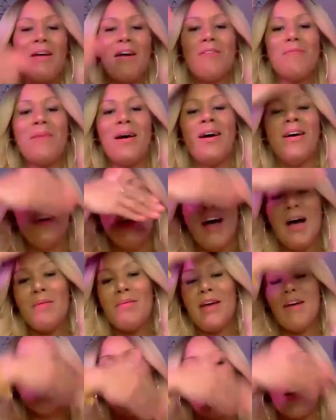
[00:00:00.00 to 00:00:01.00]
I be
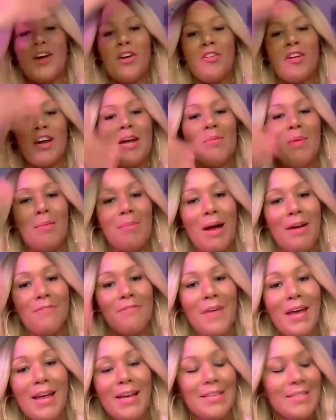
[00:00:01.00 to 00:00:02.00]
having my cream on my
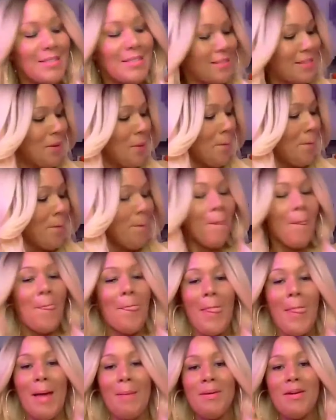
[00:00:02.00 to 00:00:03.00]
face.
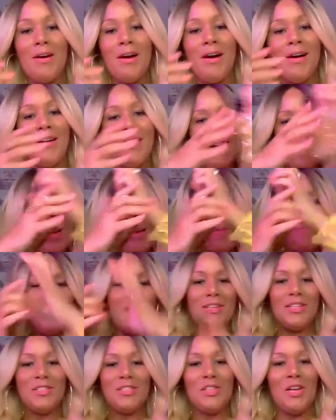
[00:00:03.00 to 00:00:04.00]
I'll be
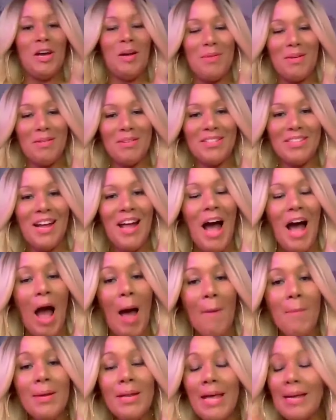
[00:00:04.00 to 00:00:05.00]
honest.
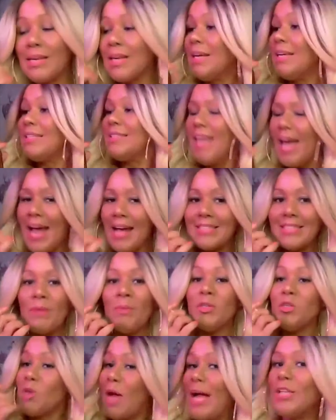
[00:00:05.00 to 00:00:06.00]
I'll be like, yes. And
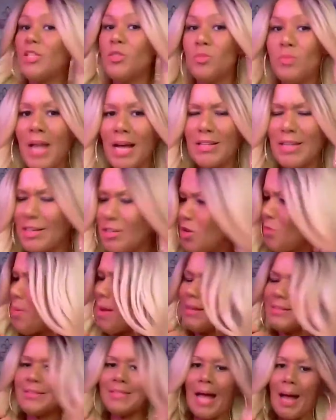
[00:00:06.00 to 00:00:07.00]
what you gotta do next? Like, you
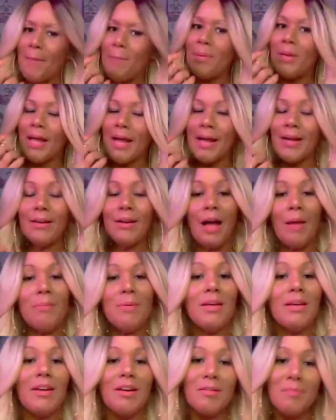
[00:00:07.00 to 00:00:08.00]
better stop playing. I'll
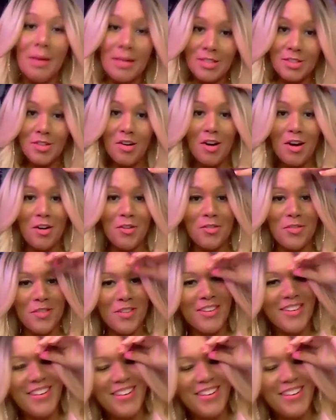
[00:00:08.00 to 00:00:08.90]
be in here with my scarf